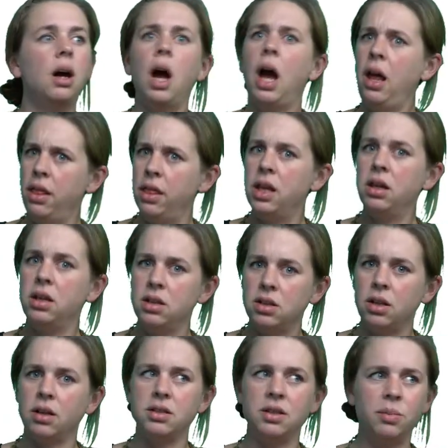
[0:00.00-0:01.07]
I think he's
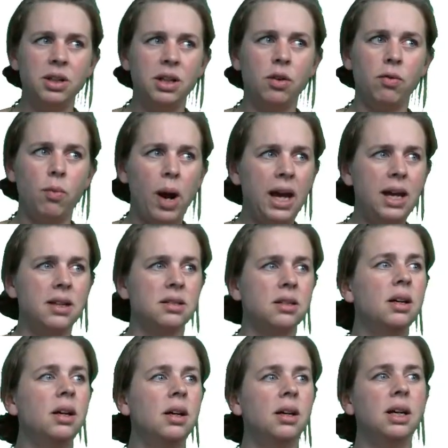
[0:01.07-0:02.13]
lost a bit of weight.
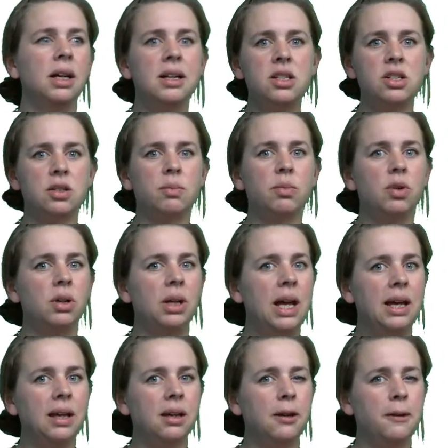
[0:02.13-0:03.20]
Yeah, it's more
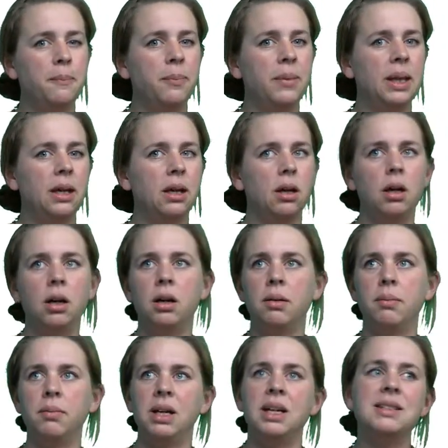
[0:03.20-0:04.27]
like a
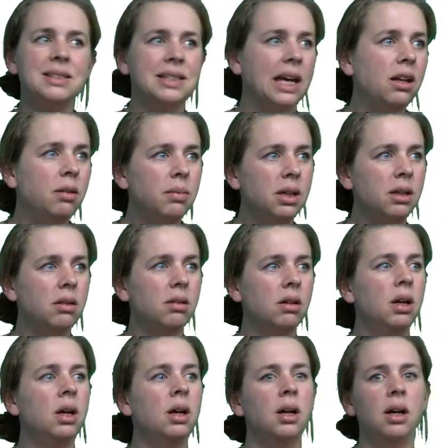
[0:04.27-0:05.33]
statement.
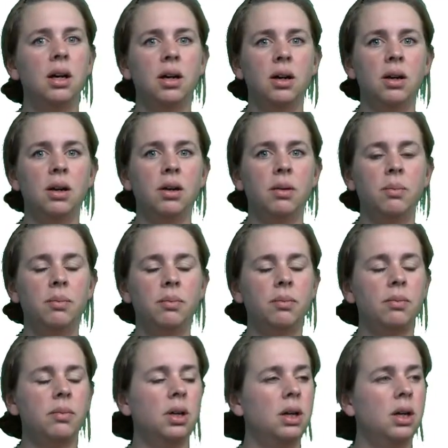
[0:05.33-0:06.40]

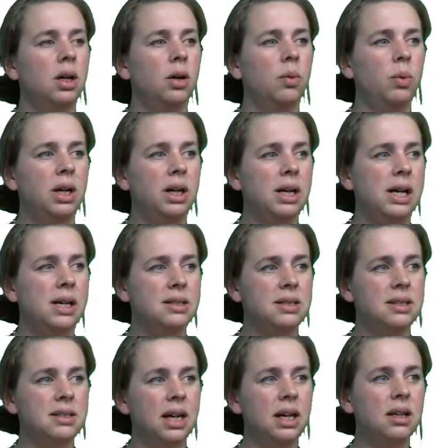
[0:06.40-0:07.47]
Whereas
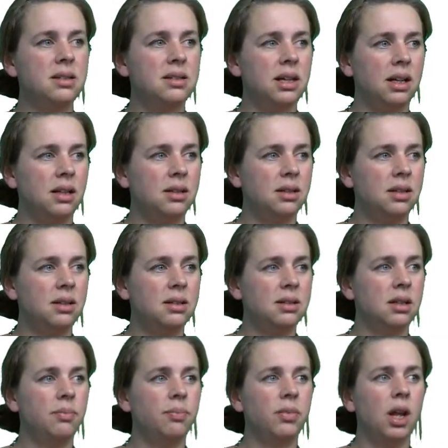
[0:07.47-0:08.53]
the second sentence,
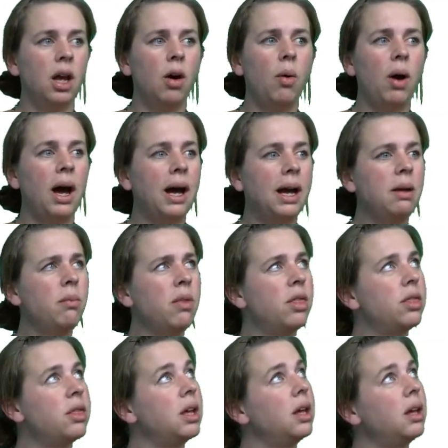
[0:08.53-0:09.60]
oh, I'm
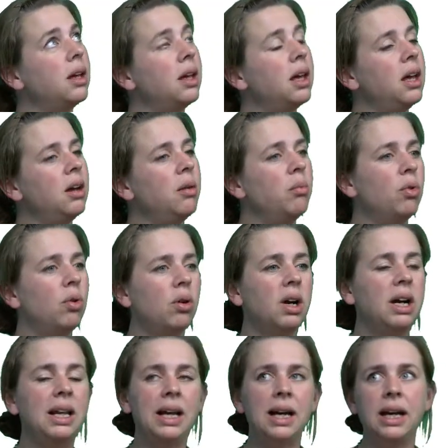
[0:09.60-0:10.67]
thinking
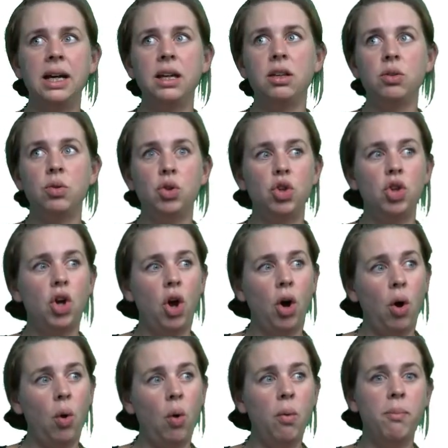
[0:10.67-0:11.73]
more like,
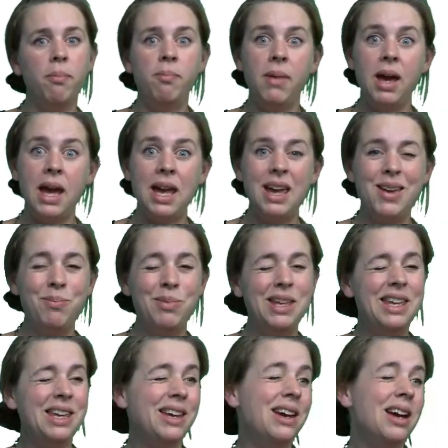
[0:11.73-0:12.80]

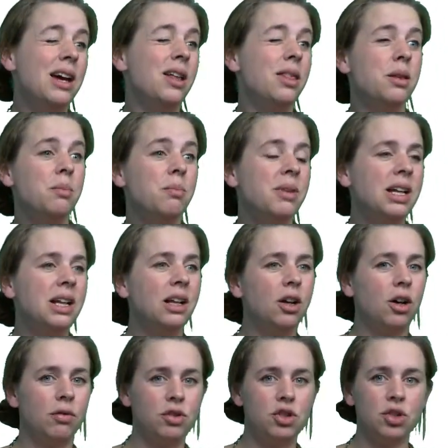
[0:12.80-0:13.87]
maybe the middle
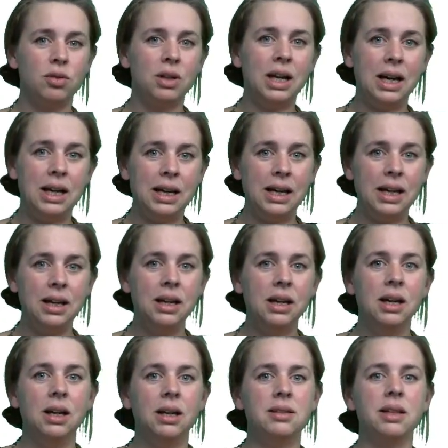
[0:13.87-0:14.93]
of July.
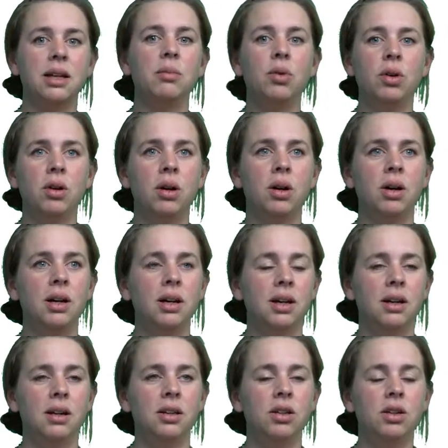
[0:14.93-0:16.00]
It's like more,
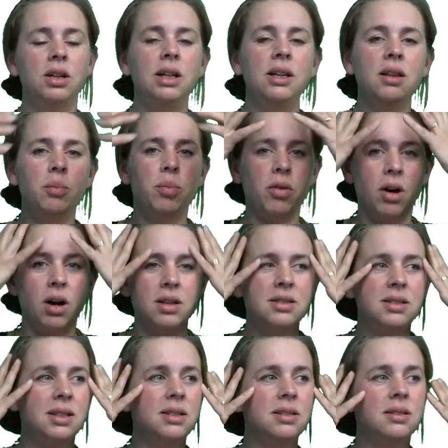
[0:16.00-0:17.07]
you're in the
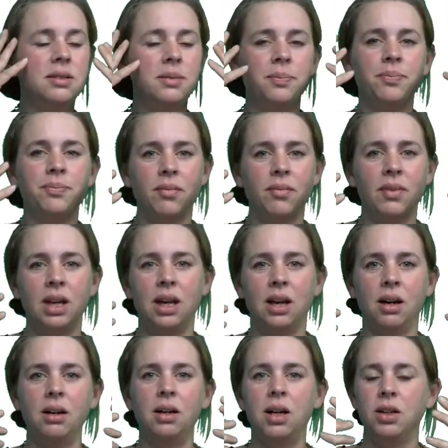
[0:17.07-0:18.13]
process,
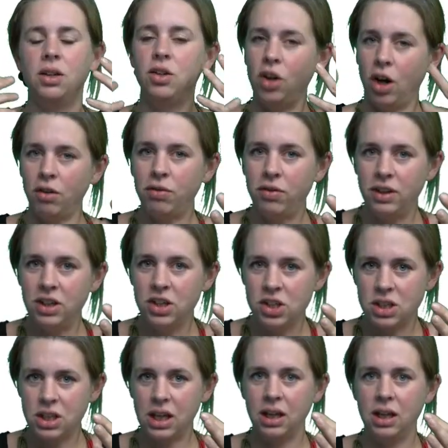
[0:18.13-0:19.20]
yeah? You're not
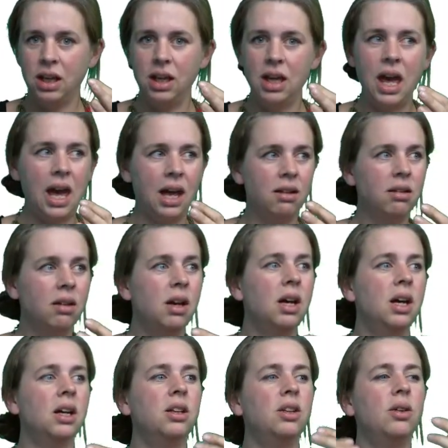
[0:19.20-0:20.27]
finished thinking yet.
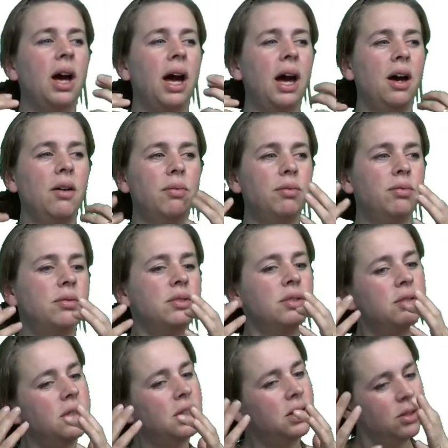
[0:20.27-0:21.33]
You have
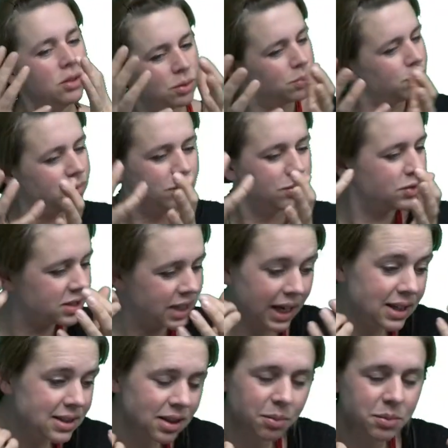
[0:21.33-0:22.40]
to, you
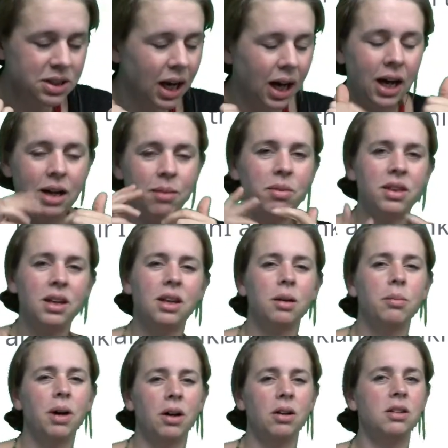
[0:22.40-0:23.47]
take some time thinking
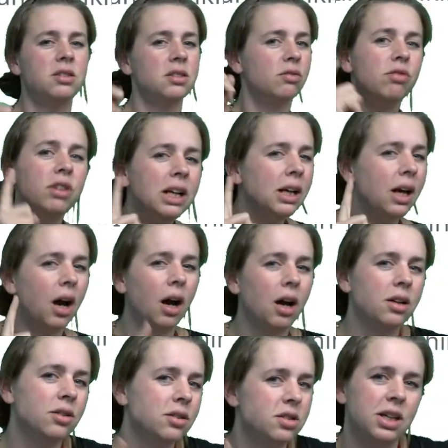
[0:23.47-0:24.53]
about it. It's a really
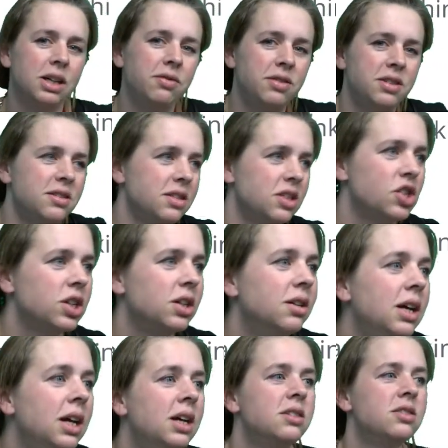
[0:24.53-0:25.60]
hard or tough decision.
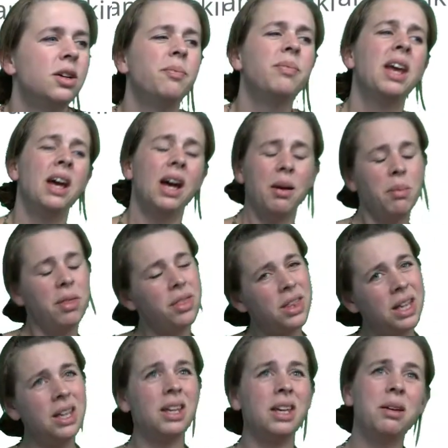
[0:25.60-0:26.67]
So I'm
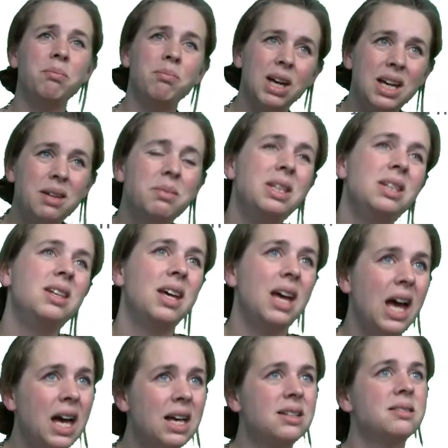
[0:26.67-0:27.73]
thinking maybe
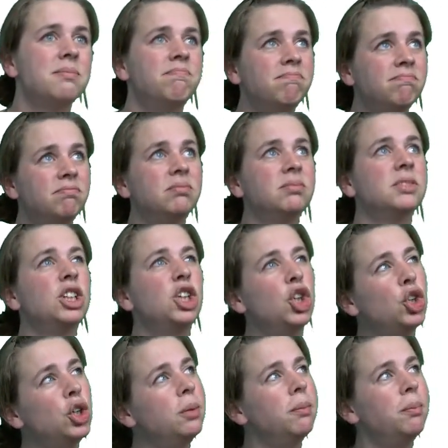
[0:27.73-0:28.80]
yes,
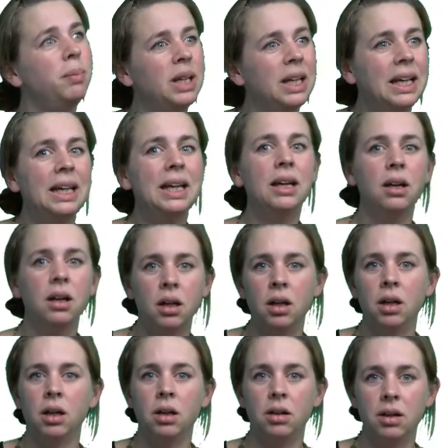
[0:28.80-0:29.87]
could be,
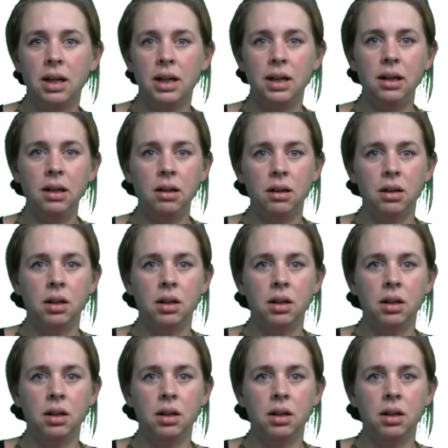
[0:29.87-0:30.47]
okay?